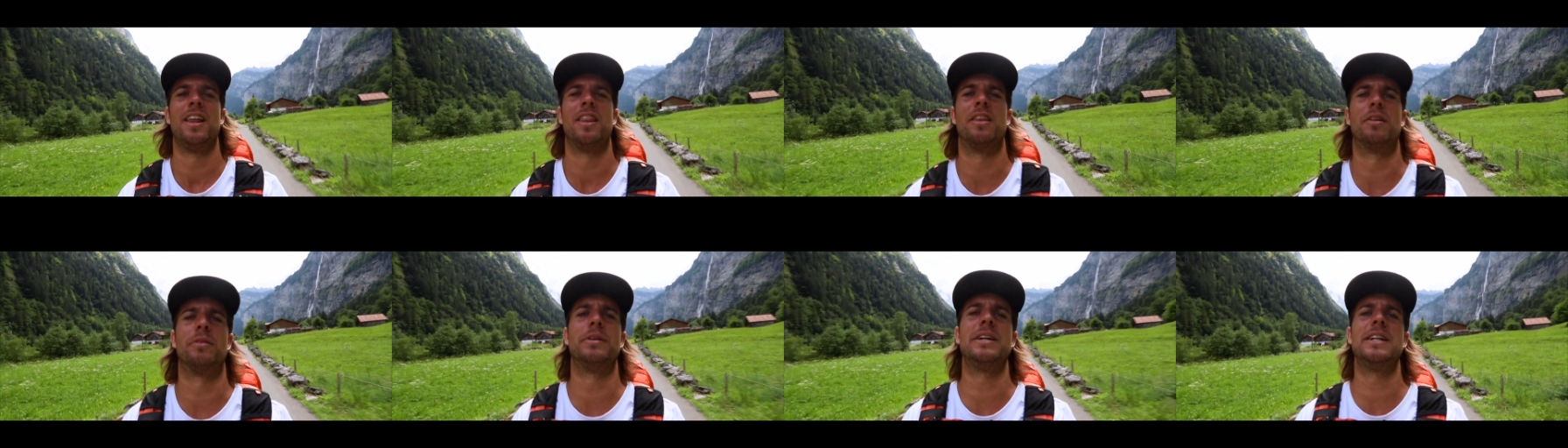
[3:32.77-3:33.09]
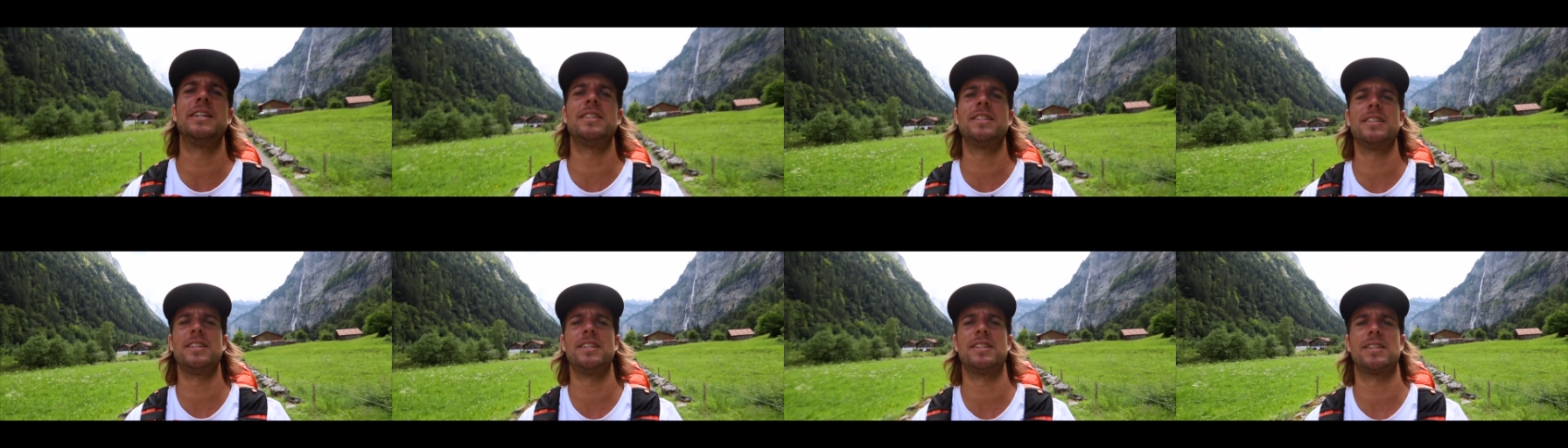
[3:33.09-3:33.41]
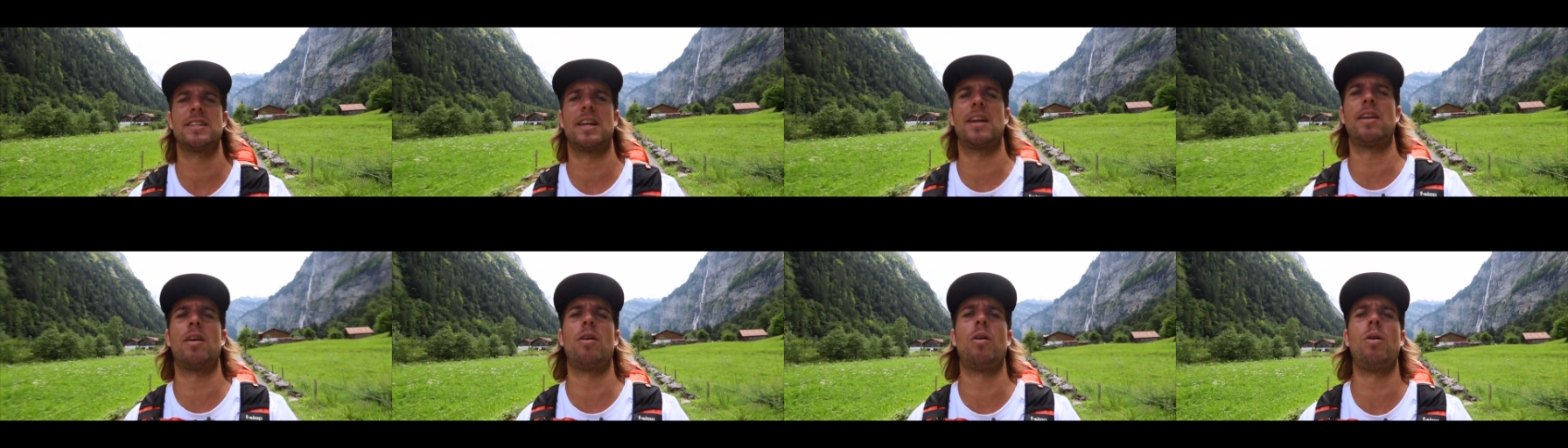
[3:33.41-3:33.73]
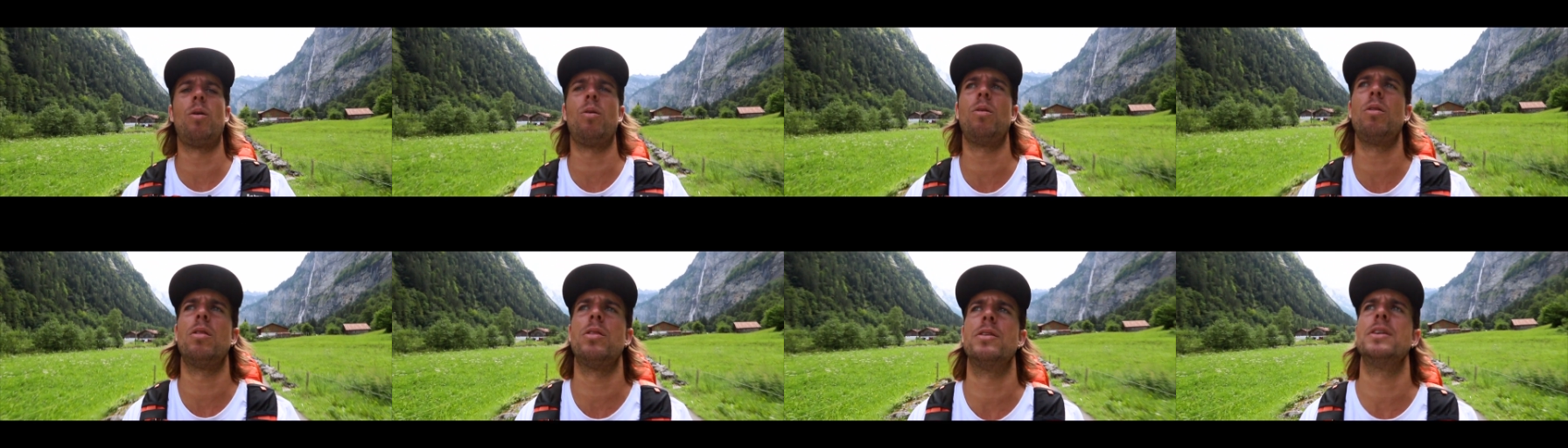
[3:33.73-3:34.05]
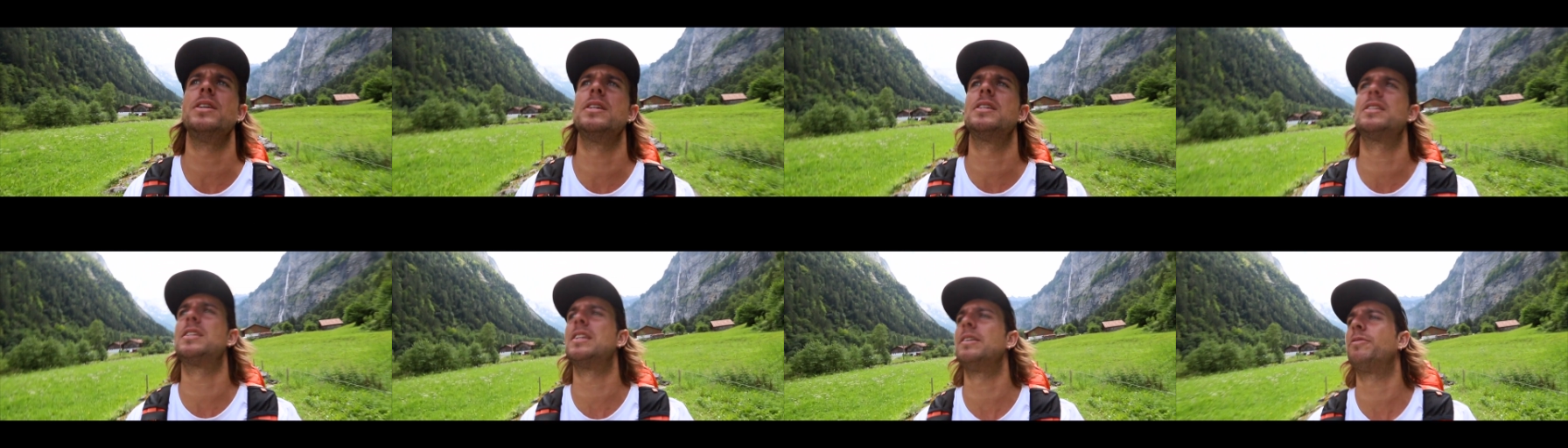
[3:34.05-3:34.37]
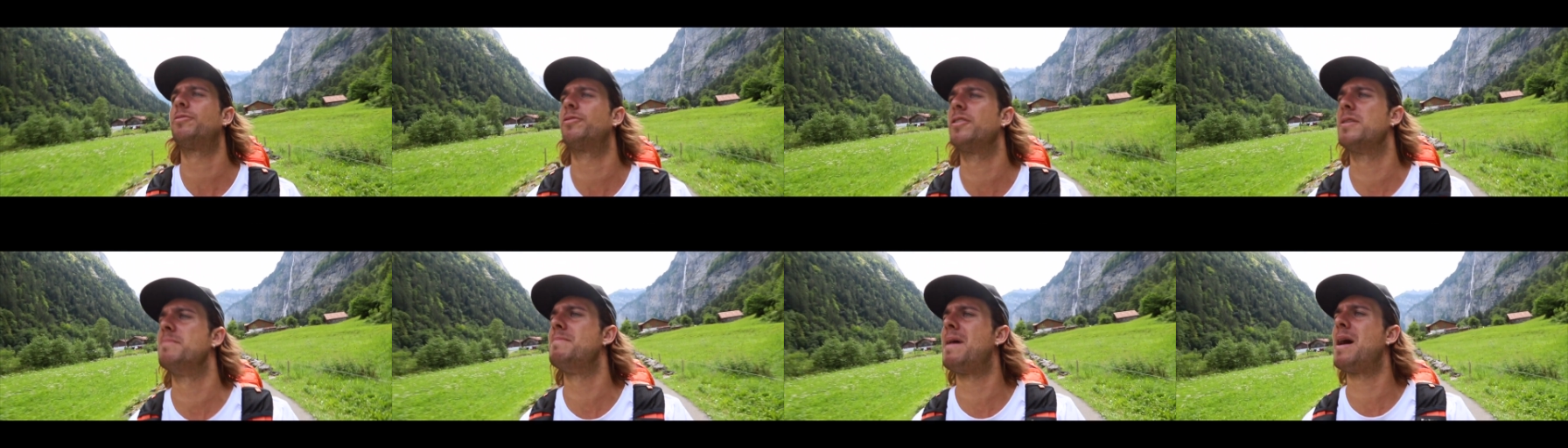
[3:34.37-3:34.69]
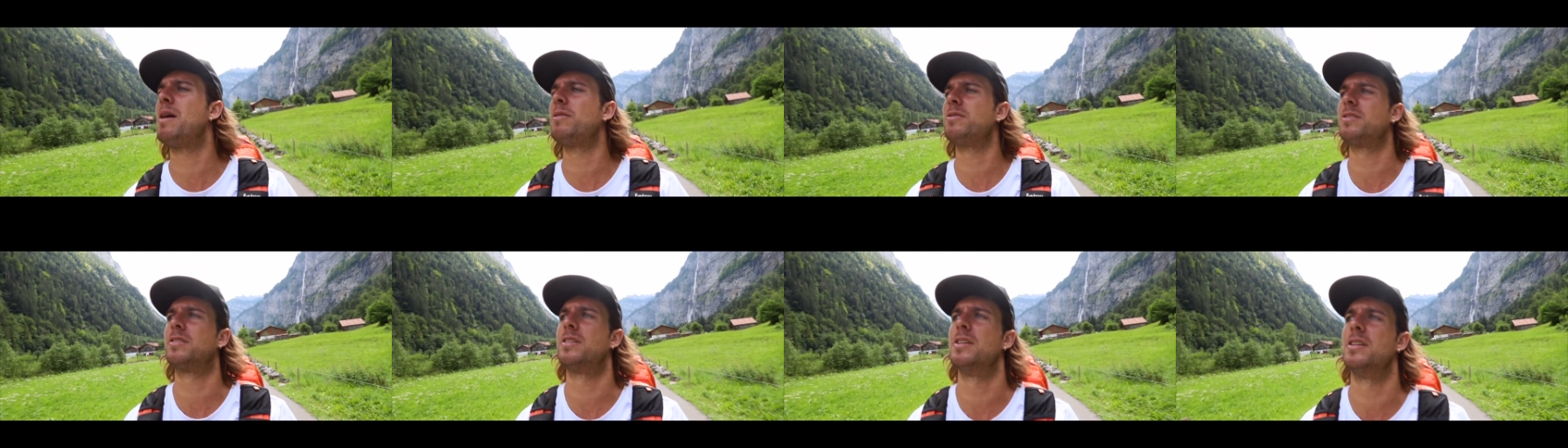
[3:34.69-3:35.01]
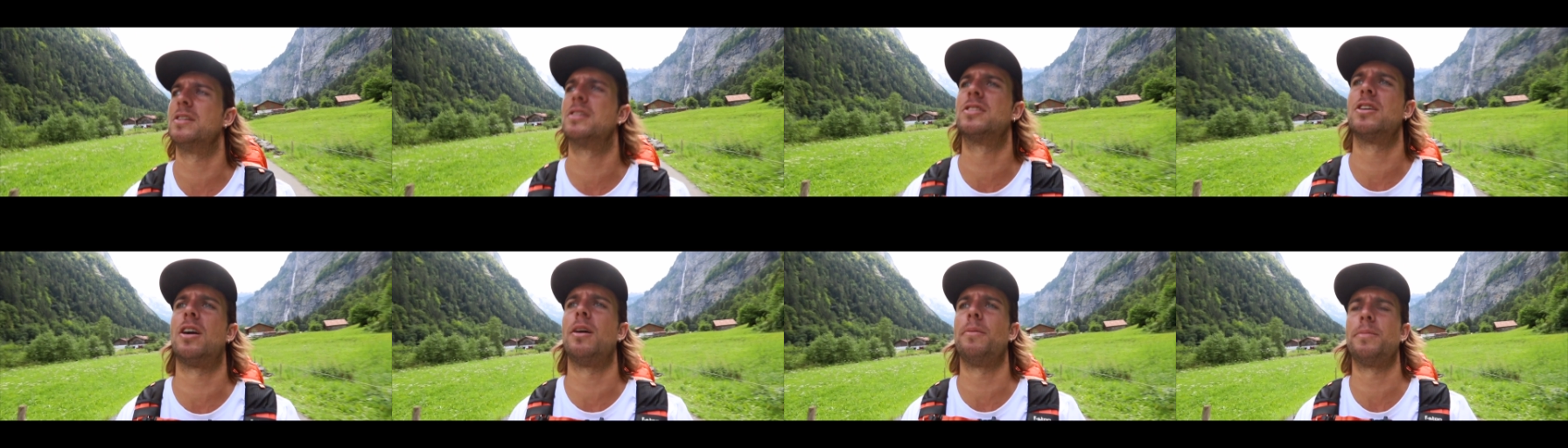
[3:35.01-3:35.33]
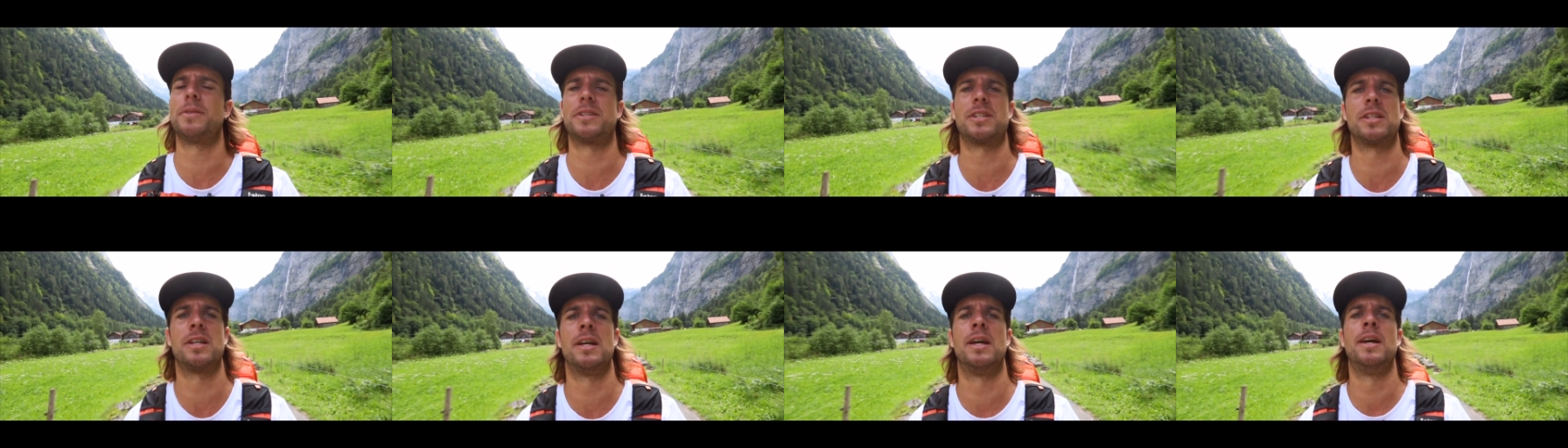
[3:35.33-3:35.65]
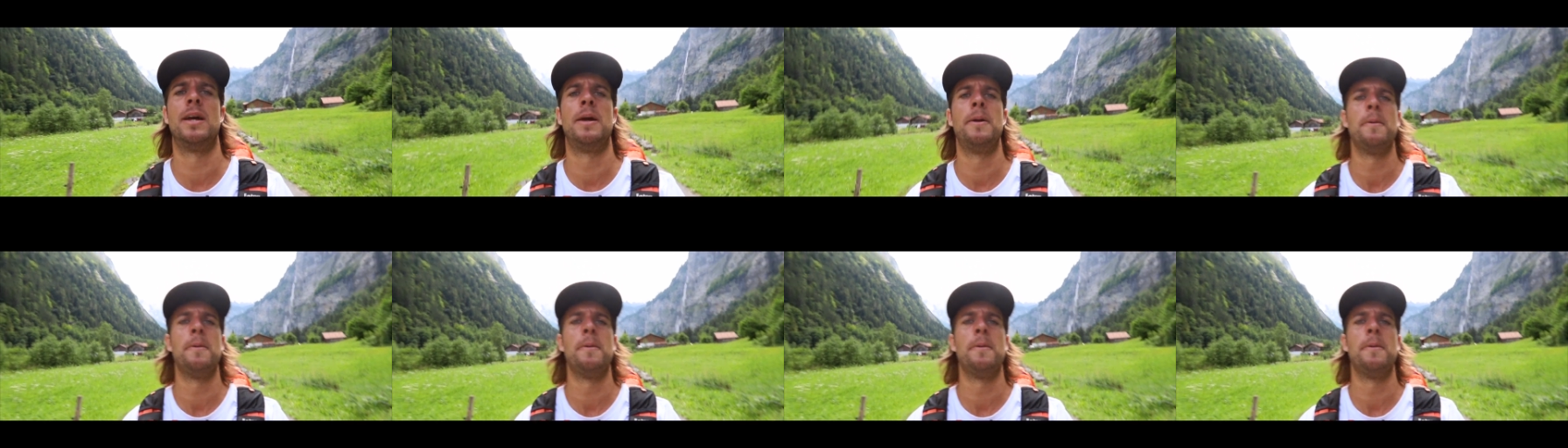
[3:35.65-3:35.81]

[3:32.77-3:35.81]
The reason is that all these different mountain tops,